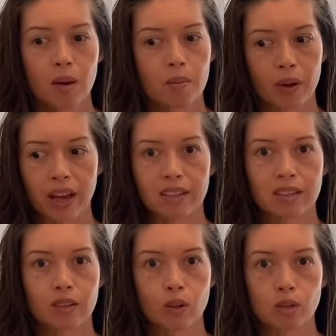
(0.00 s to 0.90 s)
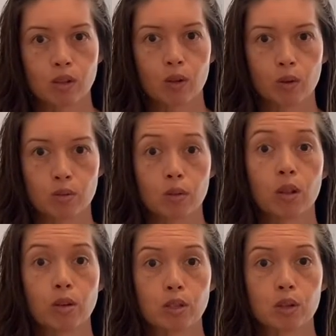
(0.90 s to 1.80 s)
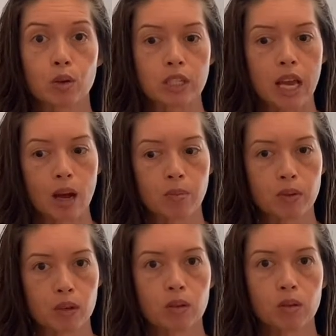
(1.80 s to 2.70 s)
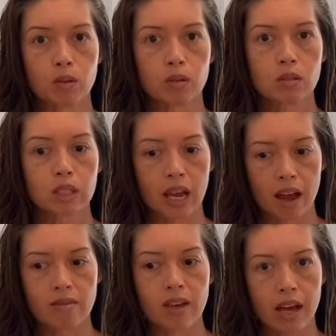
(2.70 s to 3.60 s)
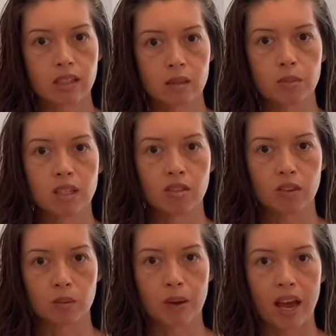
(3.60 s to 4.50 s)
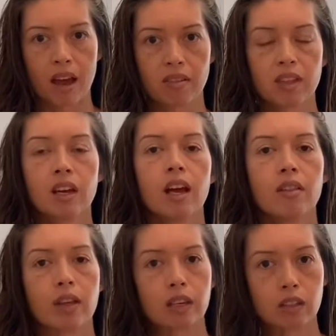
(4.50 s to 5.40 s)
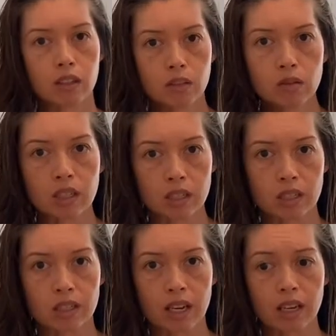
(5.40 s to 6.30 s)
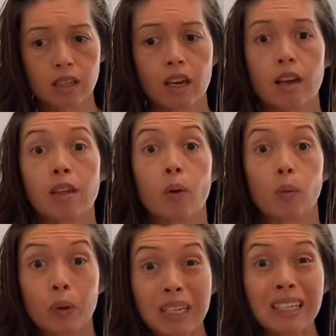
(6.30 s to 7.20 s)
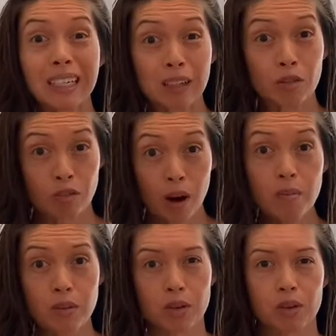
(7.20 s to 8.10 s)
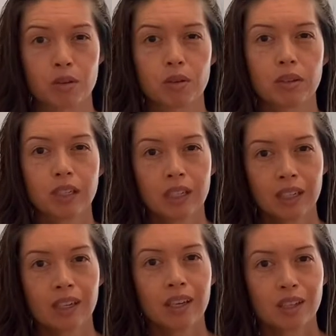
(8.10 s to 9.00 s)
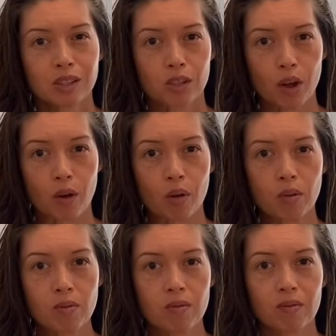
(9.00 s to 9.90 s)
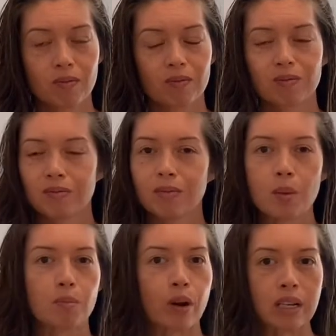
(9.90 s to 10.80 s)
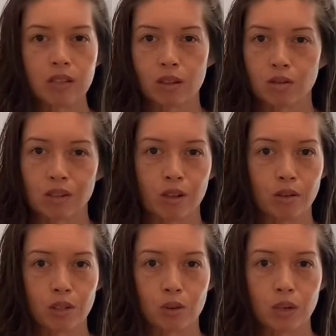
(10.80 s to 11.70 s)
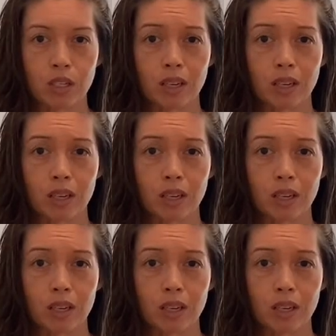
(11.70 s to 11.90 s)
But those closed doors help you to have that specific path that you need to take, that we need from you. So embrace those closed doors.